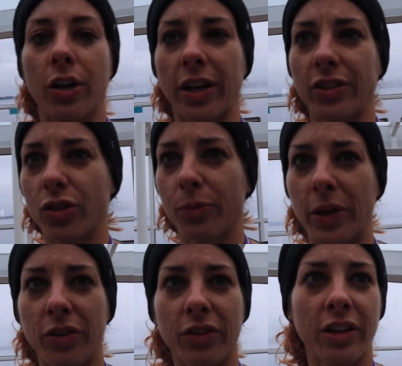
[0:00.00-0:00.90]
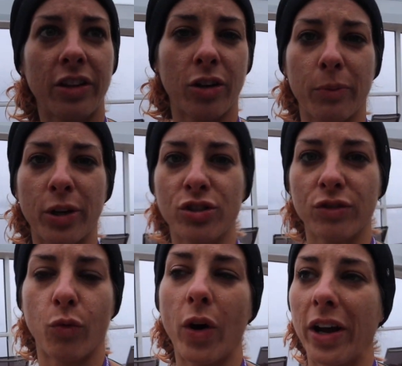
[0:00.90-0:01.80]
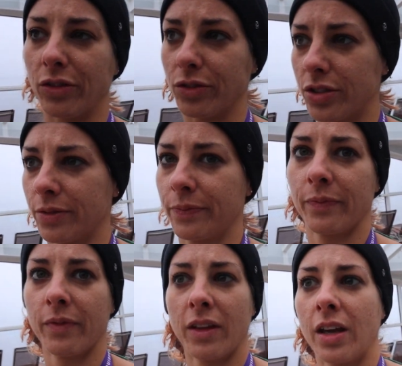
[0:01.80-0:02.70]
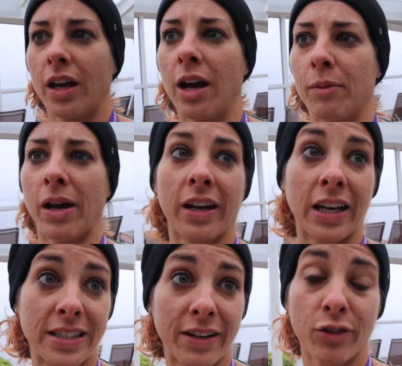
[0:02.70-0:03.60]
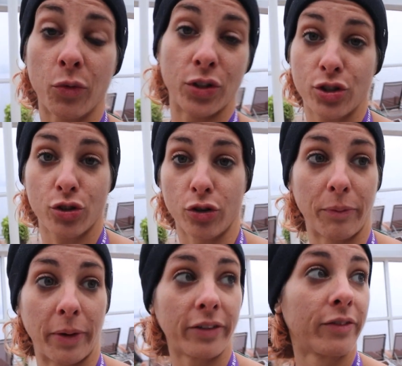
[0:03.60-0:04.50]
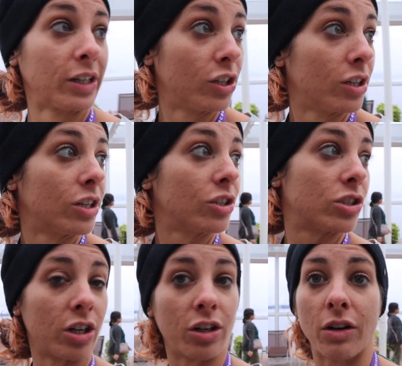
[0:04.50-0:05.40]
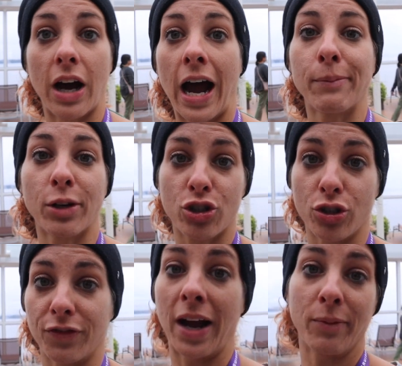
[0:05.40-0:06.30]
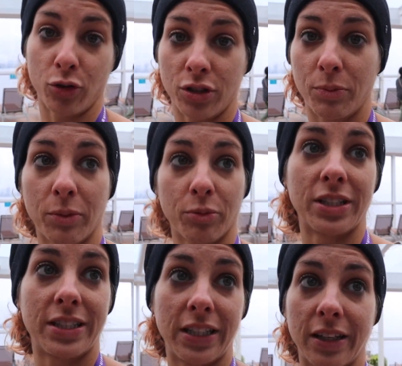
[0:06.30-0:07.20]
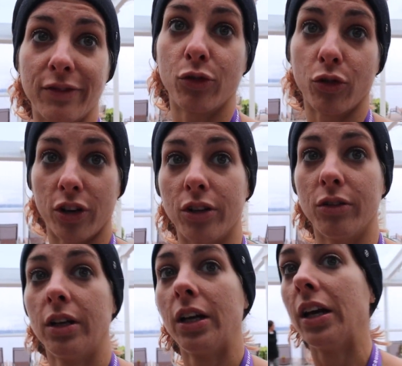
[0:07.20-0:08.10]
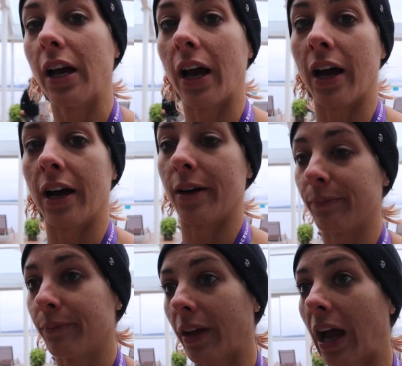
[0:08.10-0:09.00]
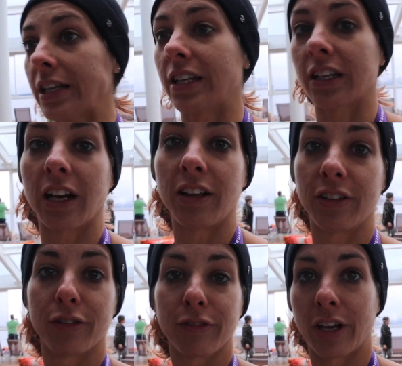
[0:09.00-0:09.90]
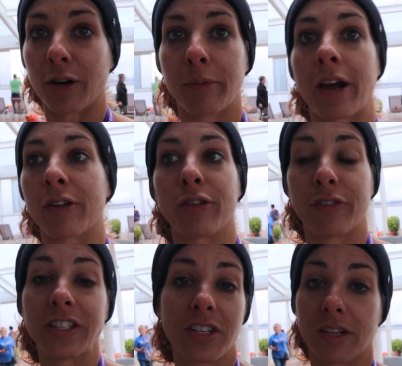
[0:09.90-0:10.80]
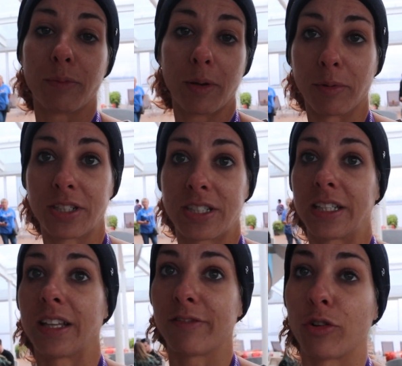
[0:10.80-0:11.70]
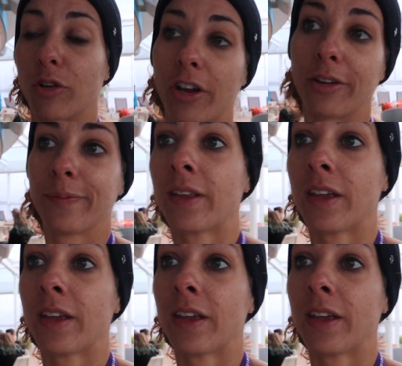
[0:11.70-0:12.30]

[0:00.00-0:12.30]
Okay, so apparently there are a bunch of whales because um, everyone's screaming. So I'm not sure if I'm going to be able to see them for you. Um, I sent Cullen over there, but I don't know if he's going to be able to see them for you.